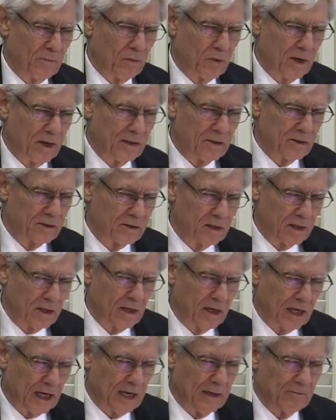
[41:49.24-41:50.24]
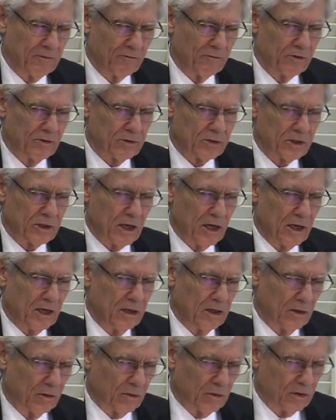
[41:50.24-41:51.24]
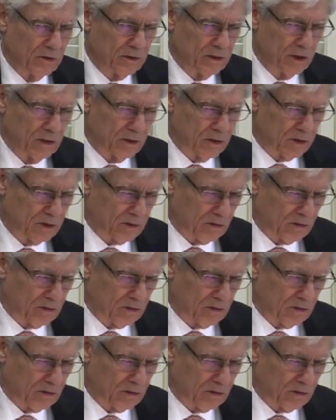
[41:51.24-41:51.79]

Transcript: pray this in the name of your Son, the Lord Jesus